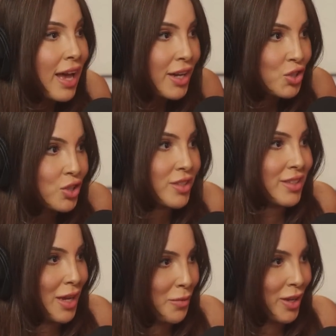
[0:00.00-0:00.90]
actually
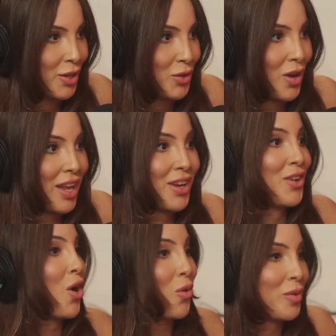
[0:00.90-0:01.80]
DMing you and
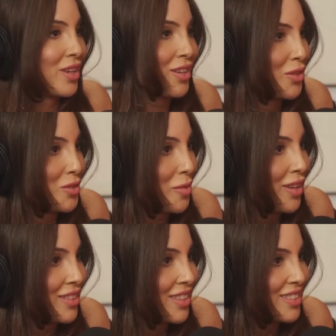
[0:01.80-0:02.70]
nobody knows
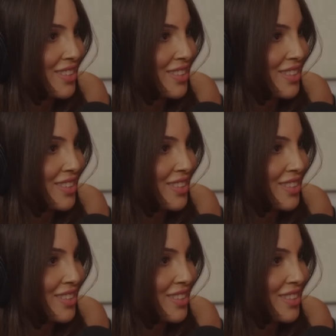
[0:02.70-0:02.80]
about this.